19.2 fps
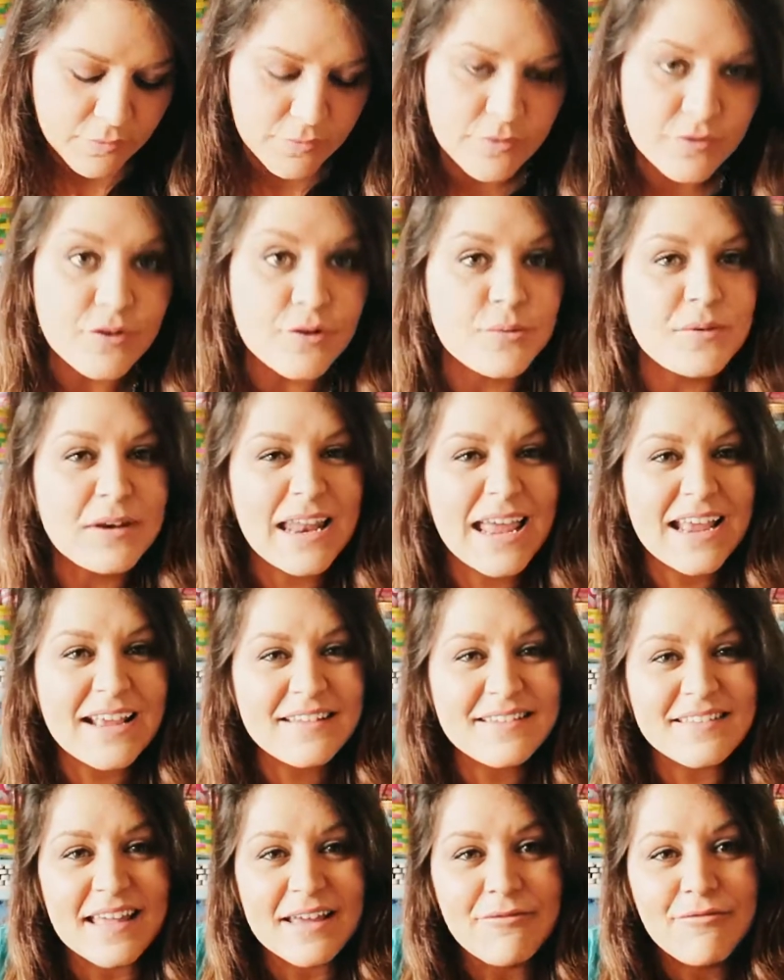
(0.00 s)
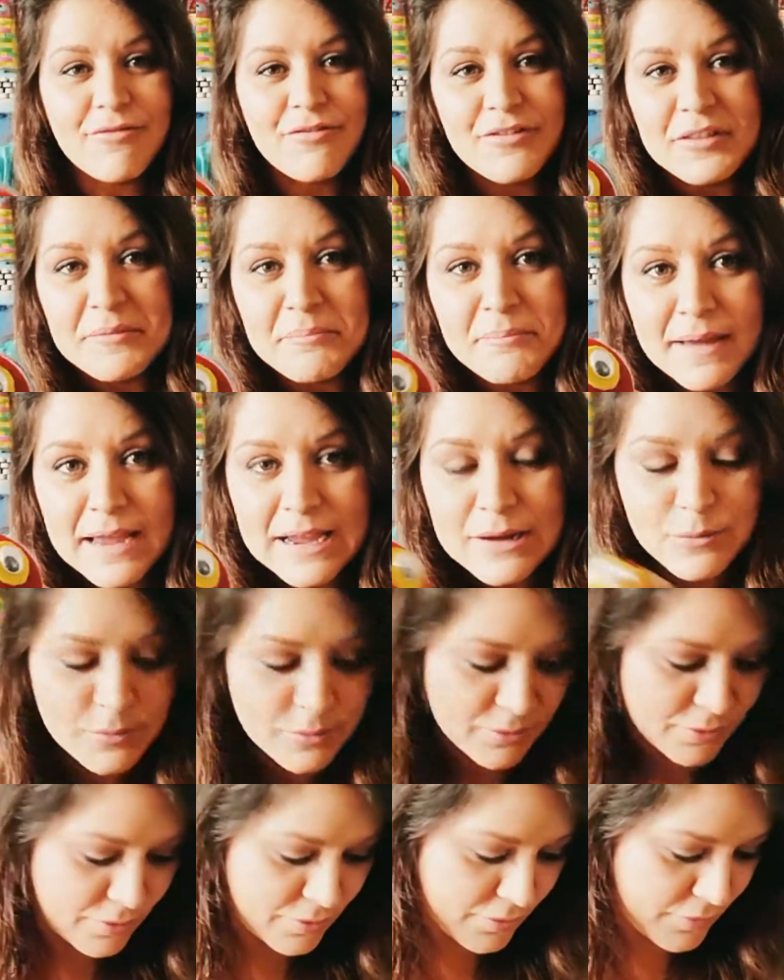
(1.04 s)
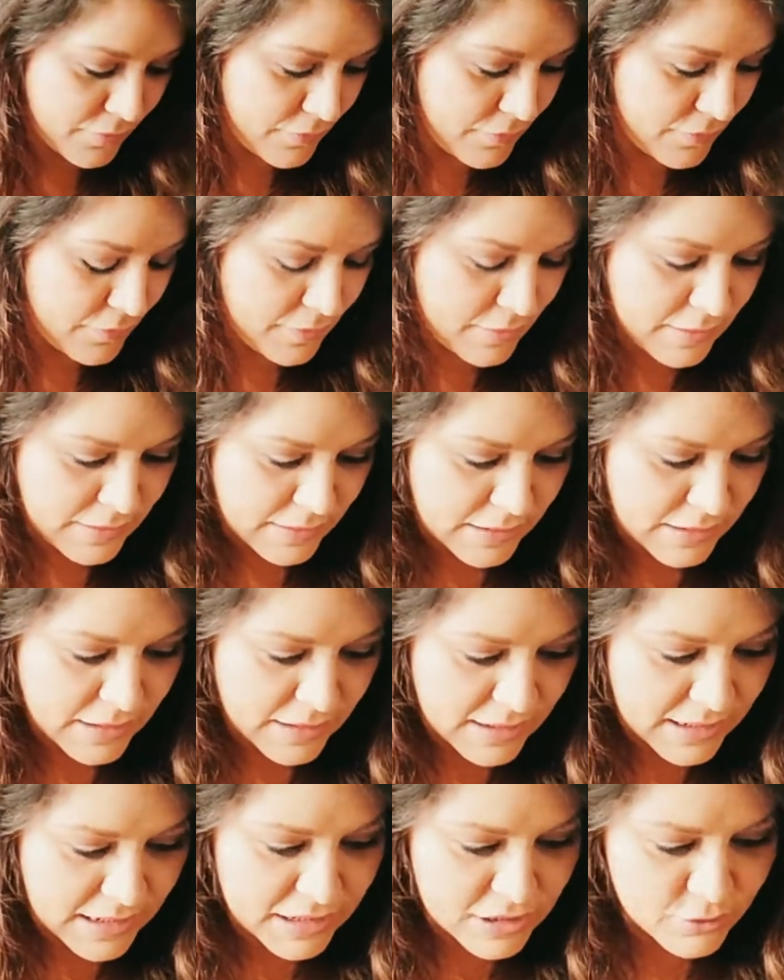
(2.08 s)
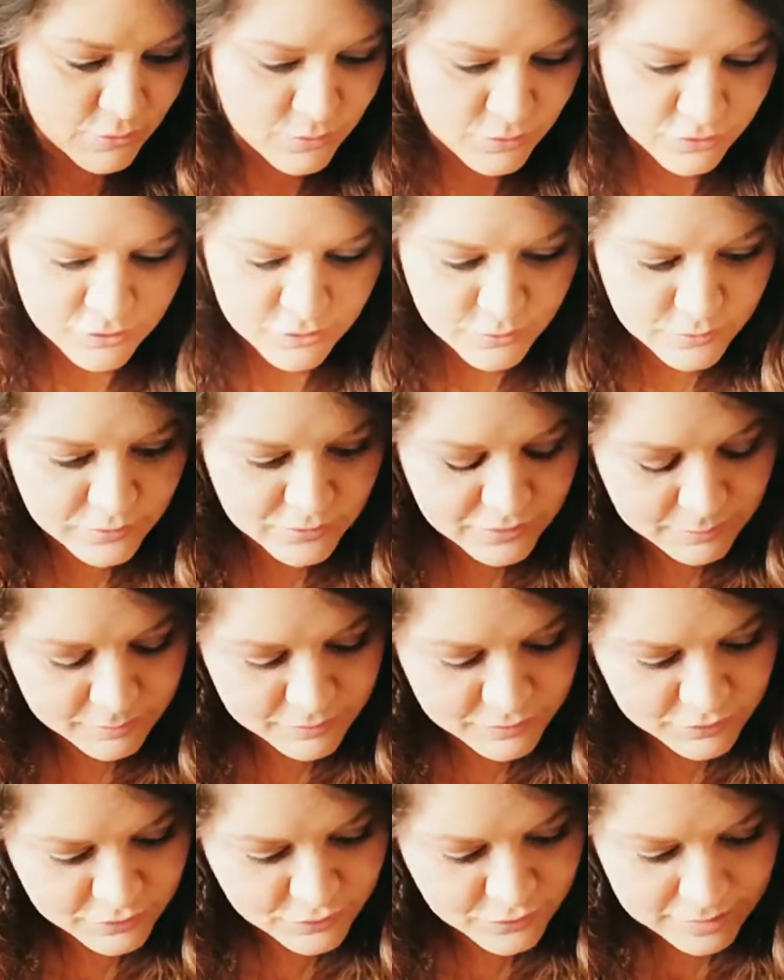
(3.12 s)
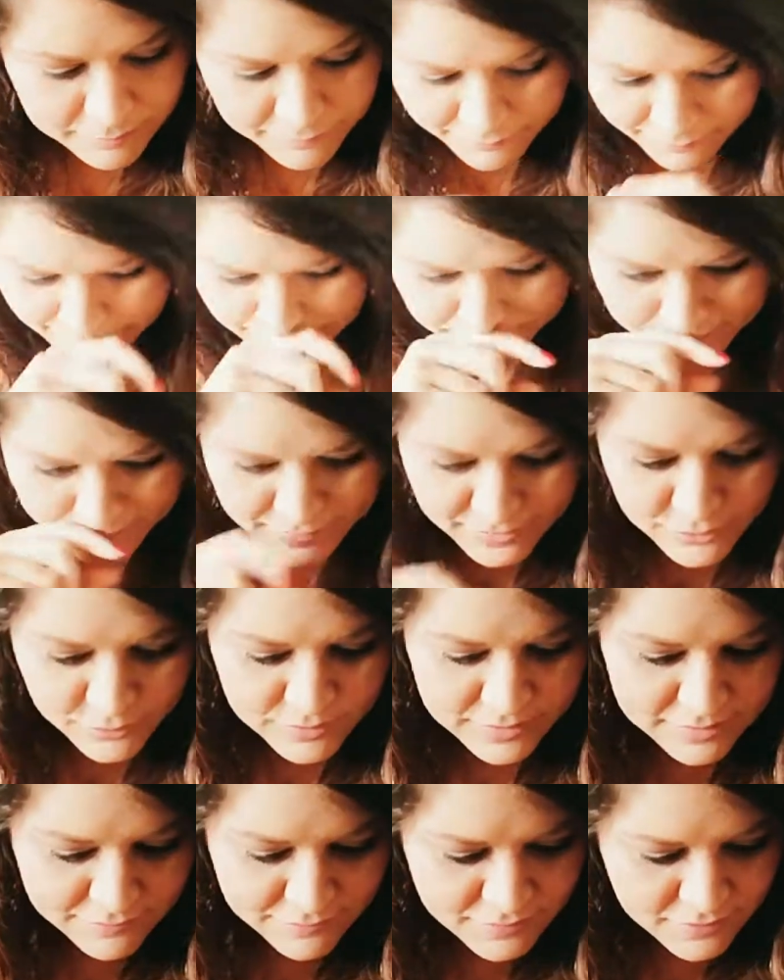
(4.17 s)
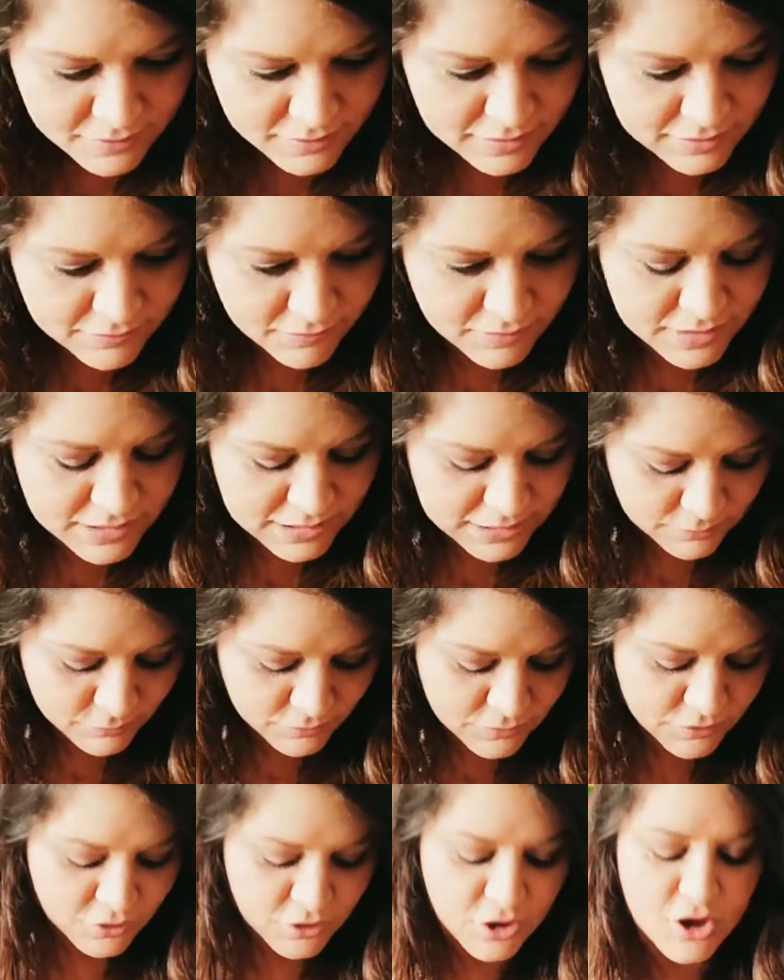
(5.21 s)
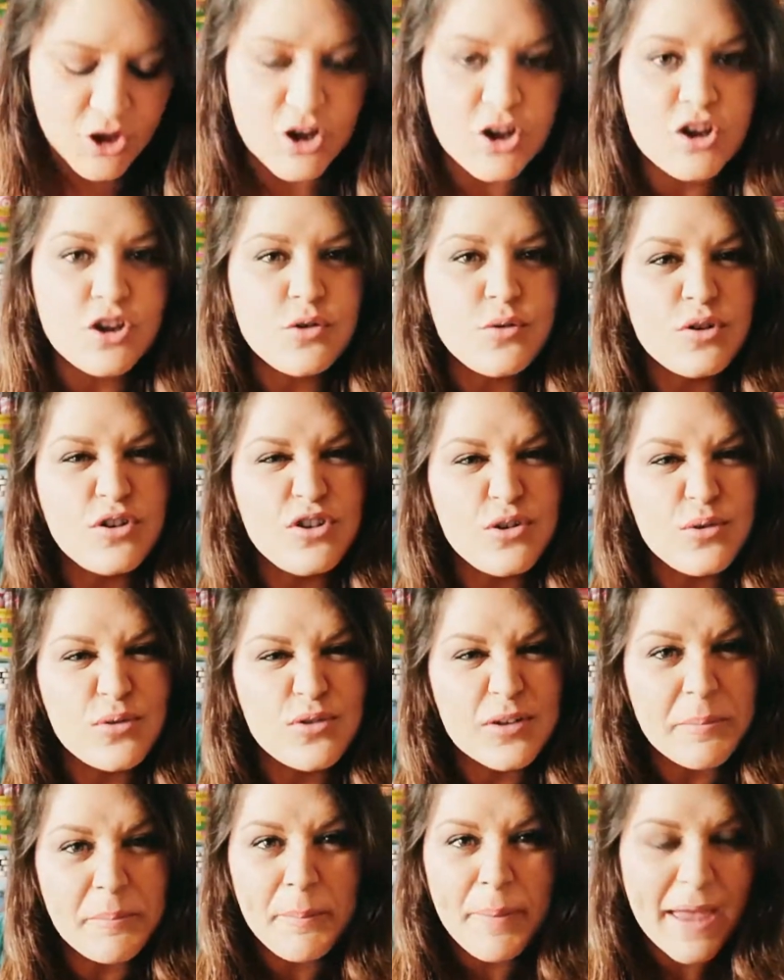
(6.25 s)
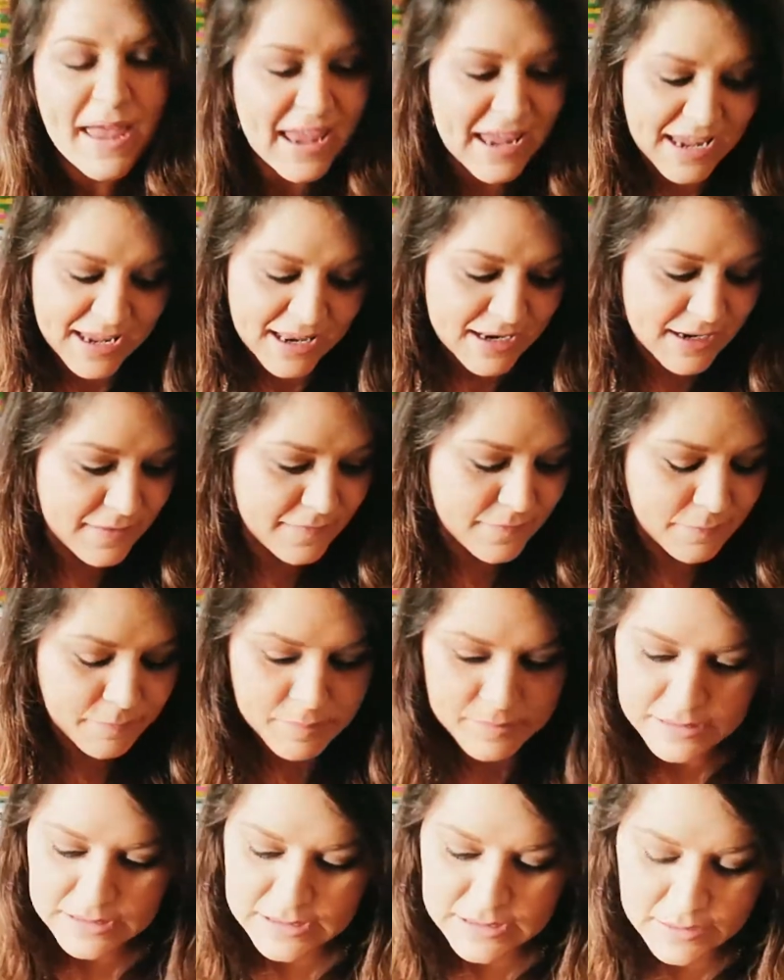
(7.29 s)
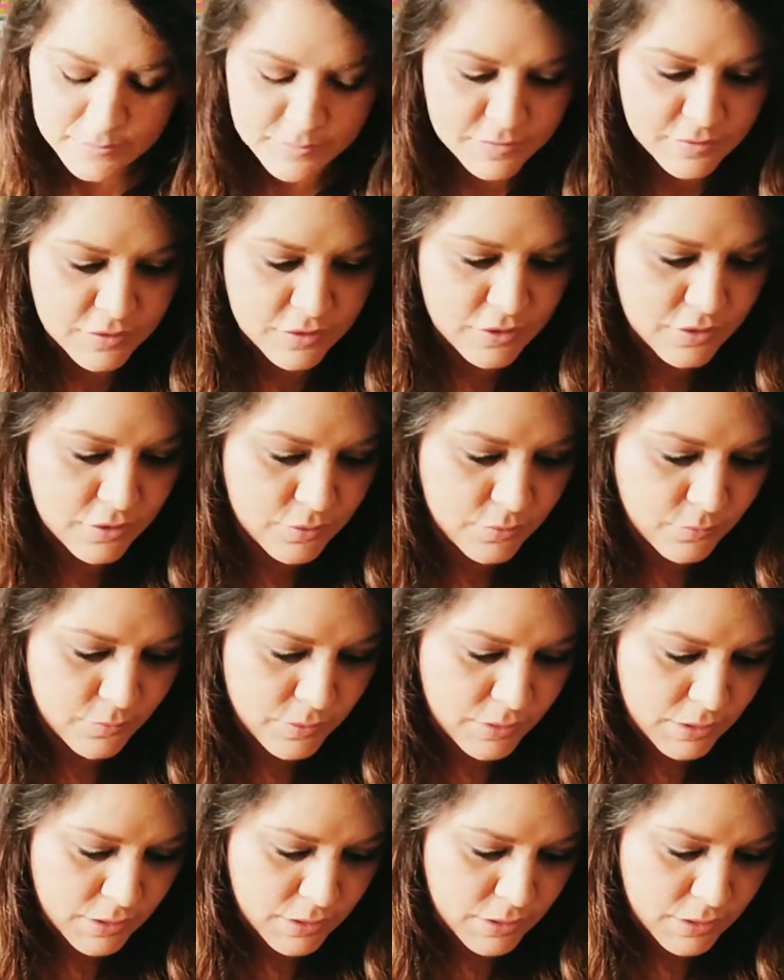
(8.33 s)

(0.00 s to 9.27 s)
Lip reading: So next then for the mouth, again you could use some scrap fabric you have lying around. You could use some pen, it's completely up to you.